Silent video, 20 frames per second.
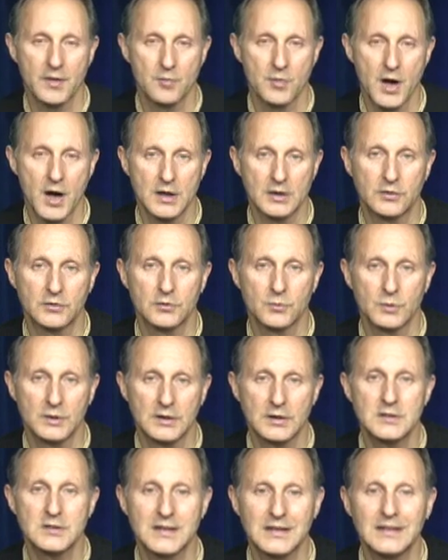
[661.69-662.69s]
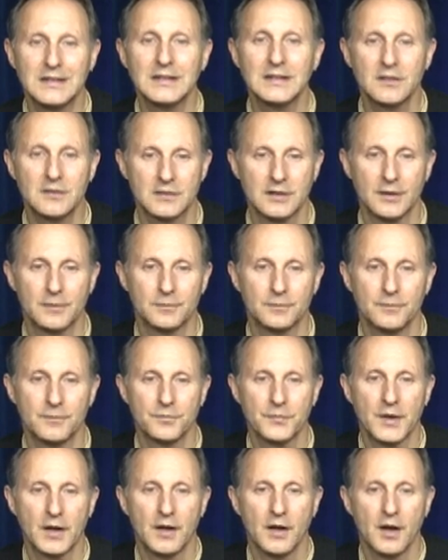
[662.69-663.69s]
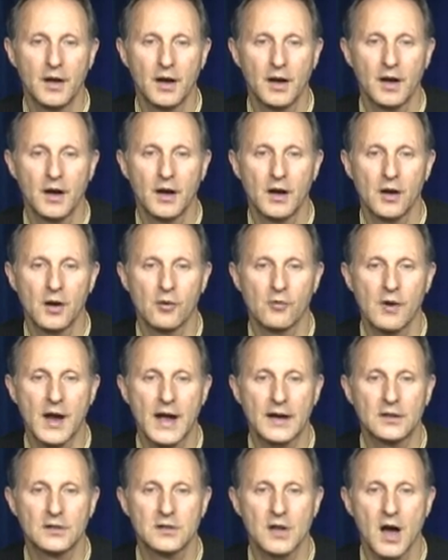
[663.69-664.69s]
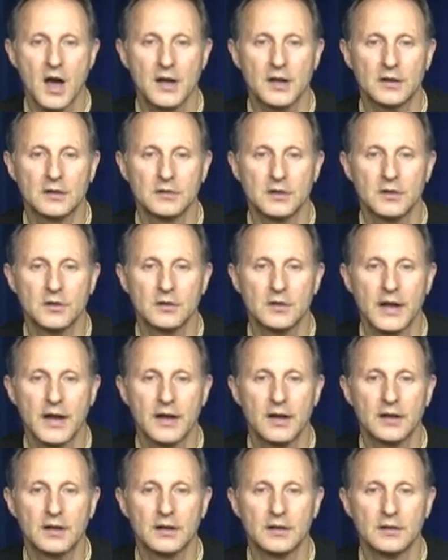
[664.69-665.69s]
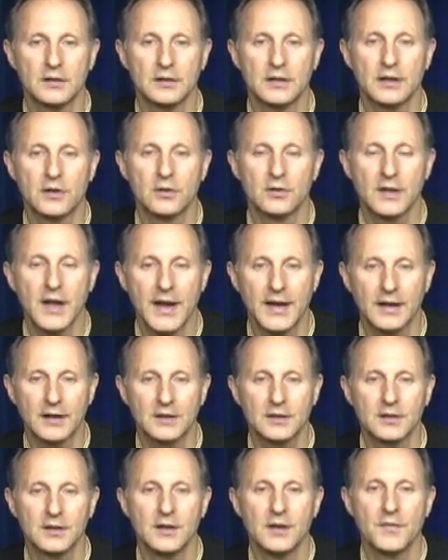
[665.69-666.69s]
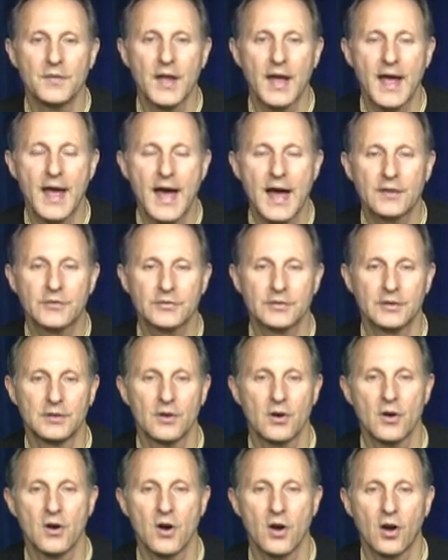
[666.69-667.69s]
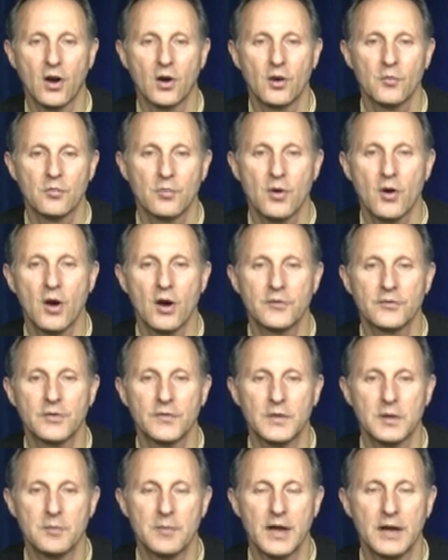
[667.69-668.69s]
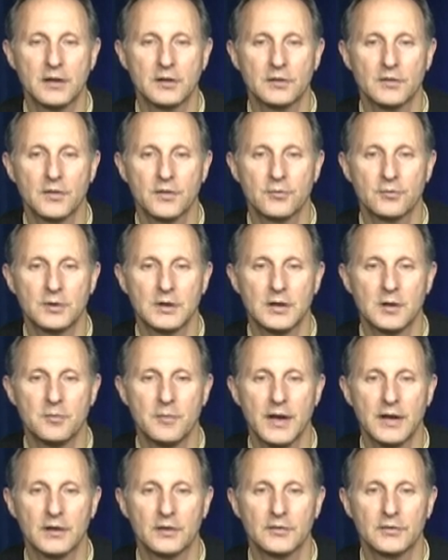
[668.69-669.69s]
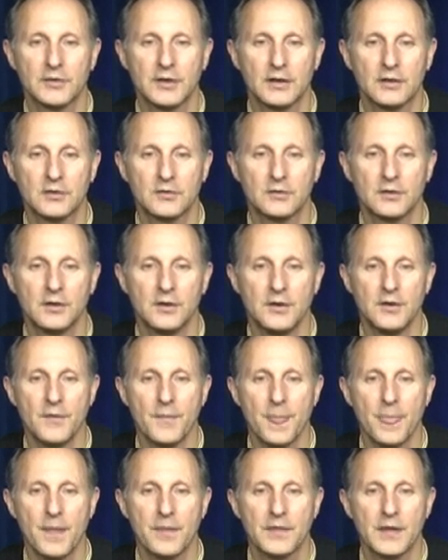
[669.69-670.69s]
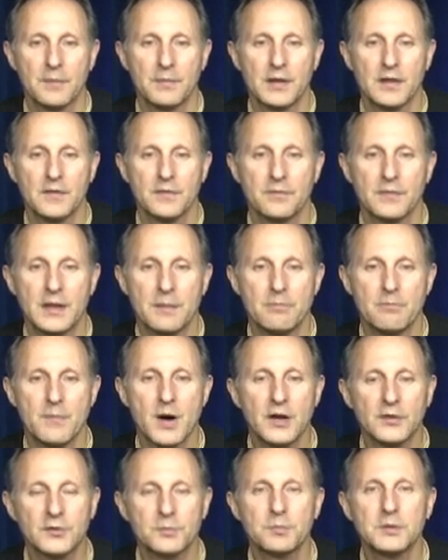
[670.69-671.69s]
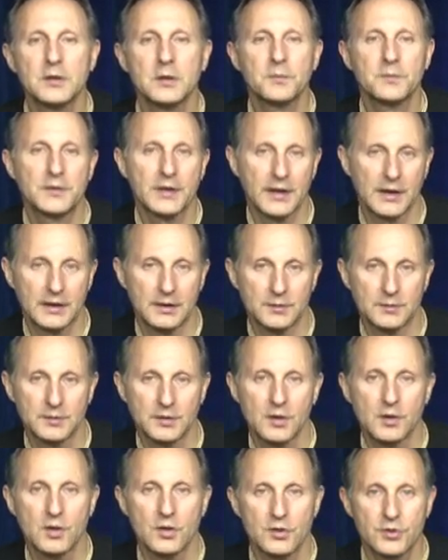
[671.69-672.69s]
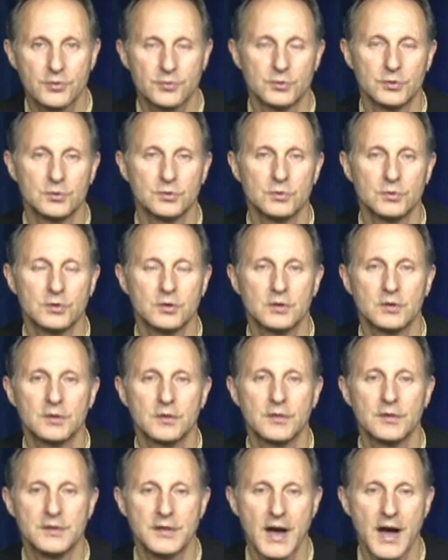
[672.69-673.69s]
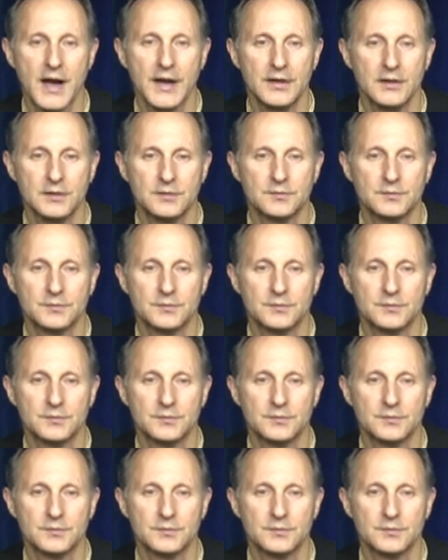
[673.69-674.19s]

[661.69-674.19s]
the body, so we need to eat them. Arachidonic, linoleic, and linolenic acid are parts of the omega-3 and omega-6. They must be obtained through the diet.